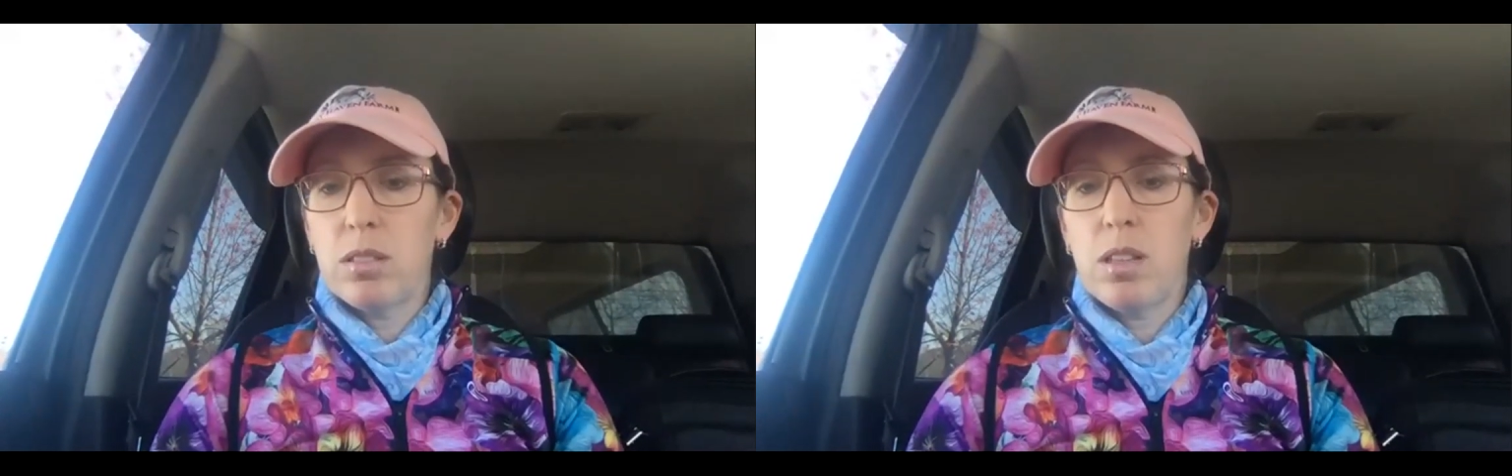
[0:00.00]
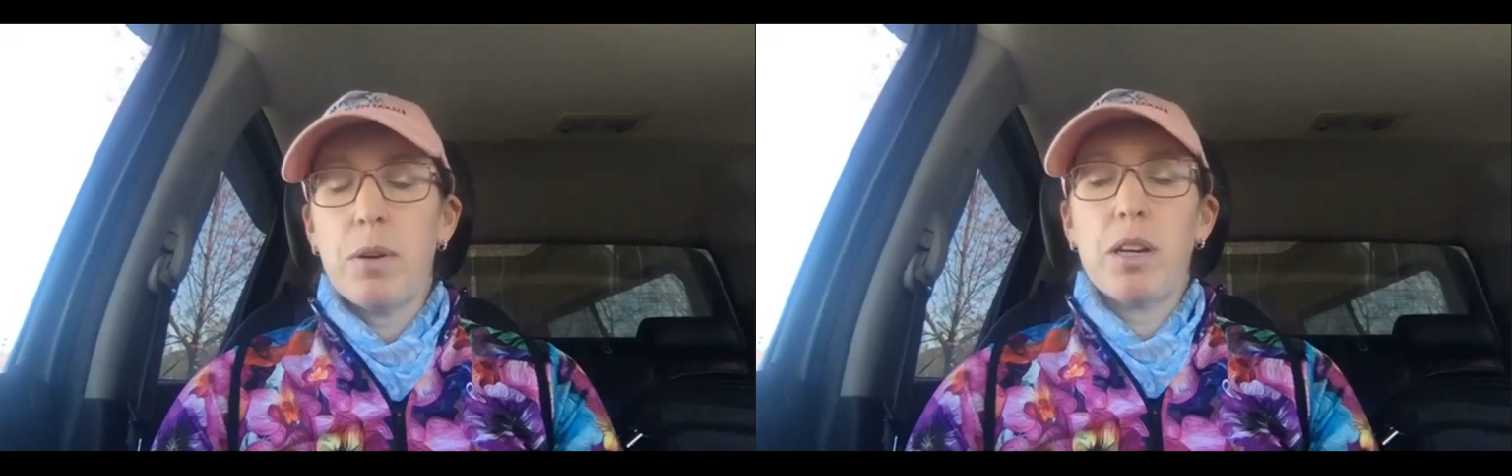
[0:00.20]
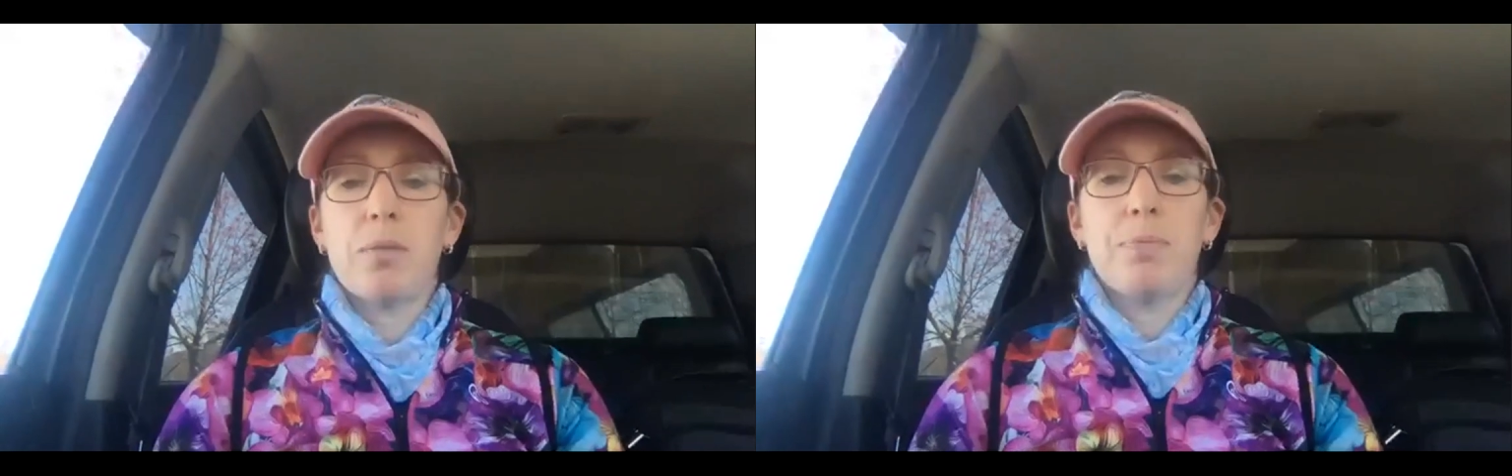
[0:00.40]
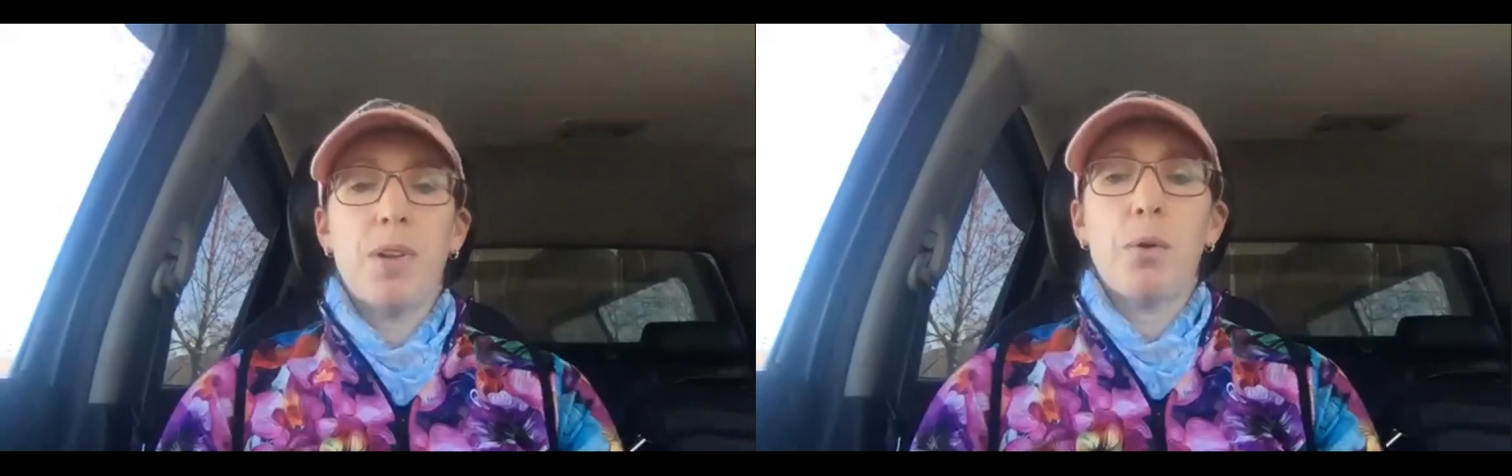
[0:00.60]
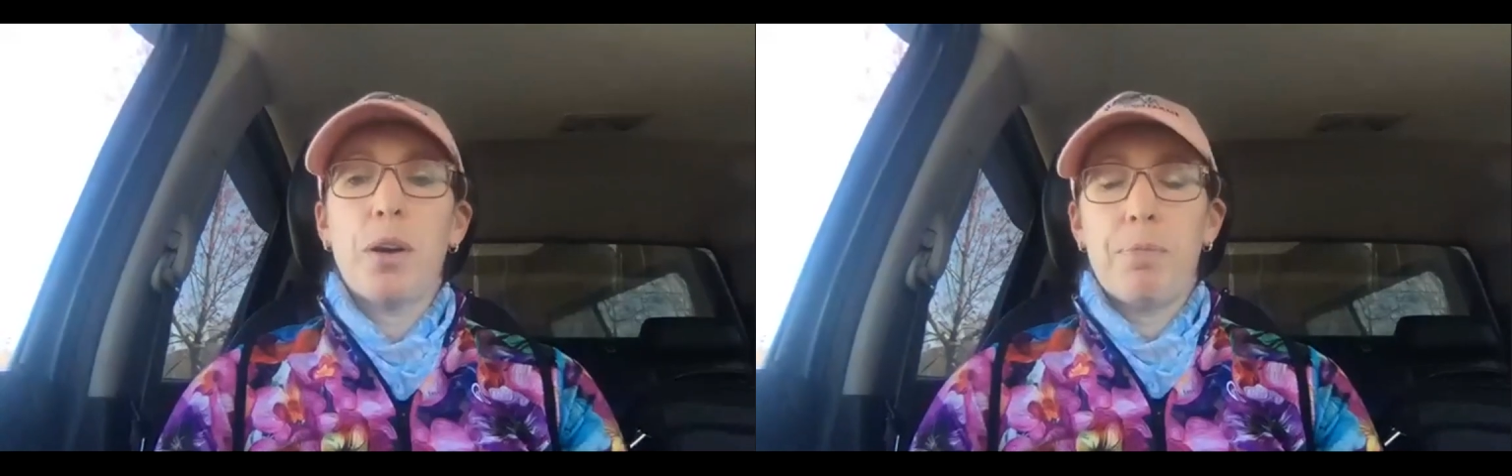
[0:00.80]
There we
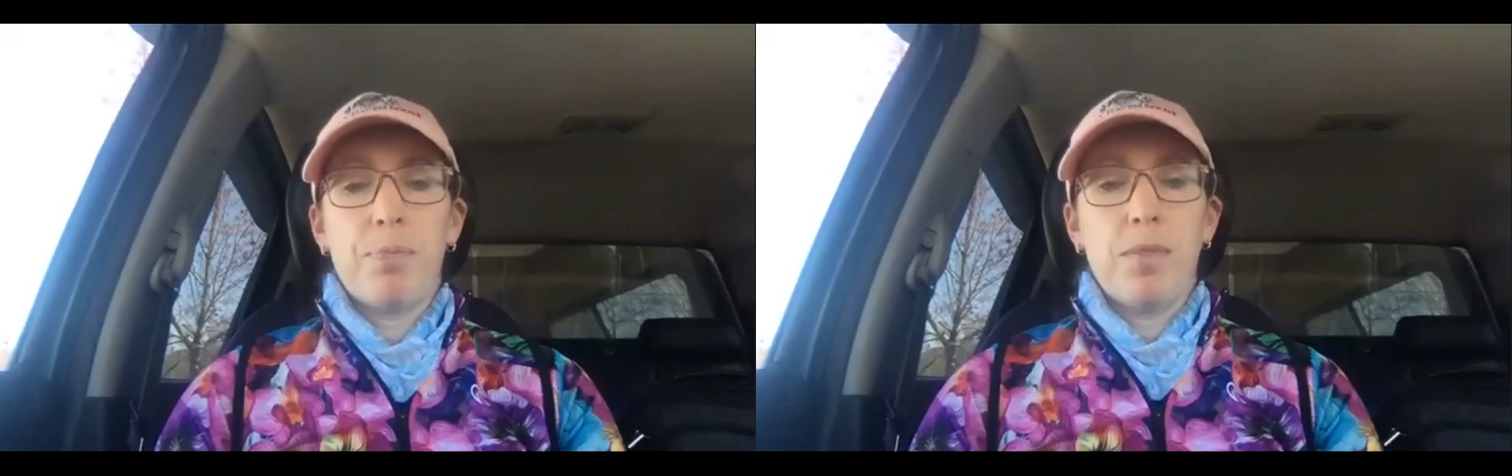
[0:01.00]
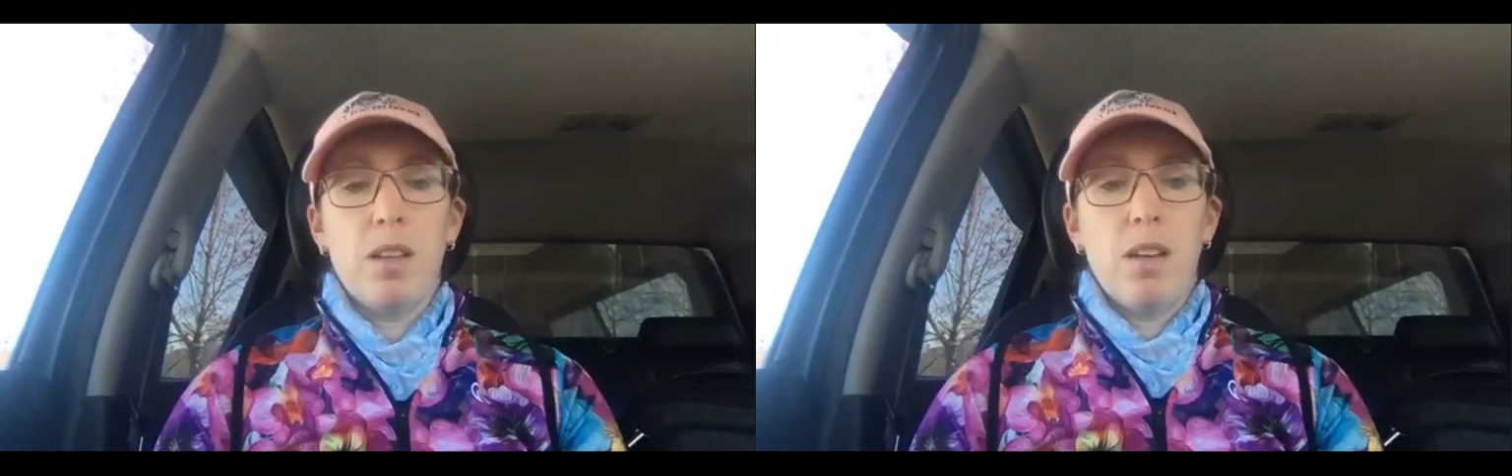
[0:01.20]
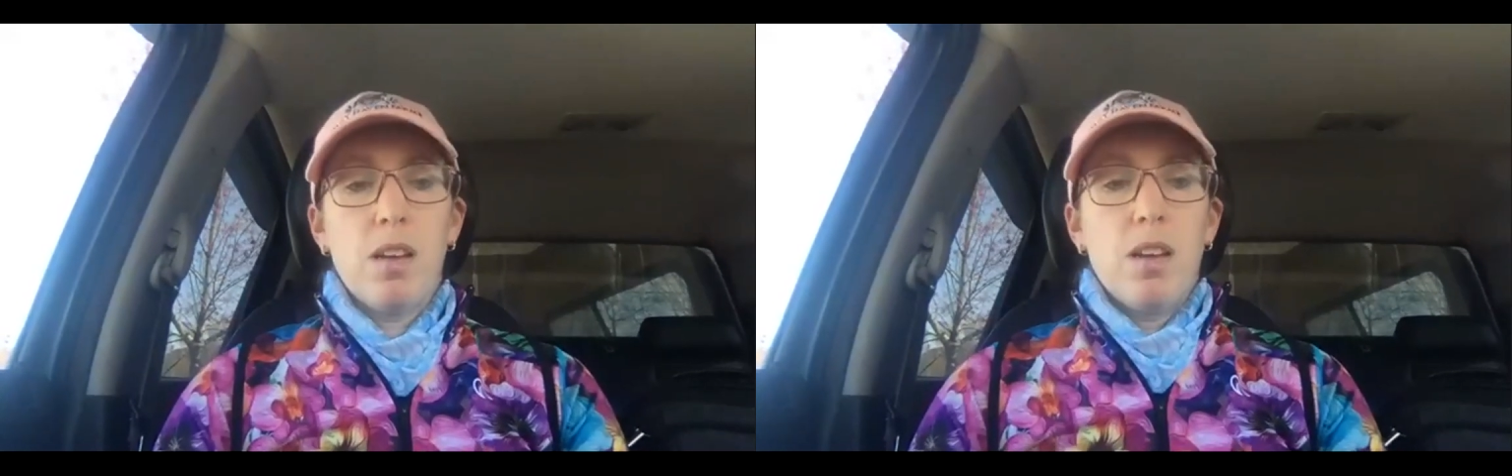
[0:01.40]
go. Okay. okay. Now here,